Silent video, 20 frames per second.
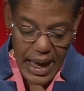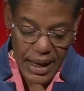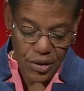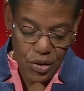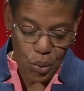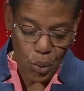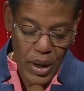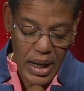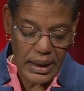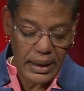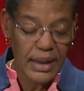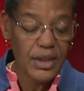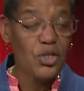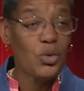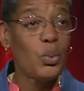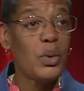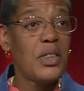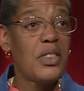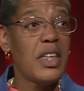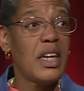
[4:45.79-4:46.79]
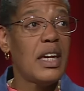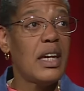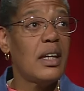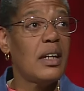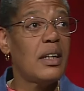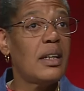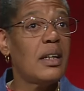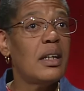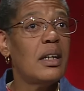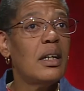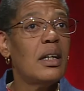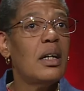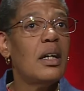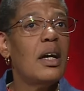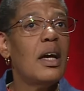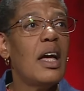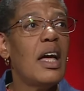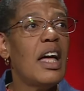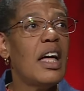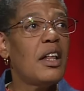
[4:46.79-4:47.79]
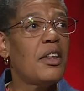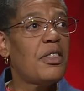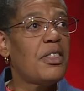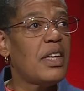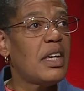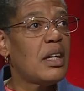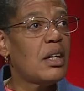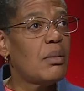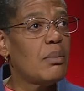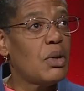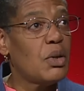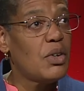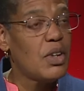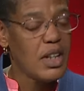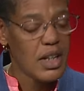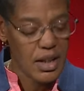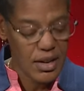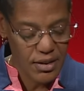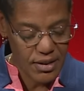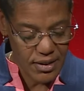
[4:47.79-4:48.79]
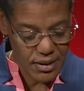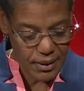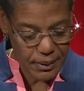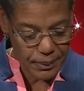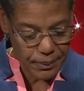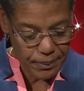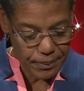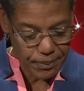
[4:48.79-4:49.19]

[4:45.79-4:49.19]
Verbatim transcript: as well as within healthy communities.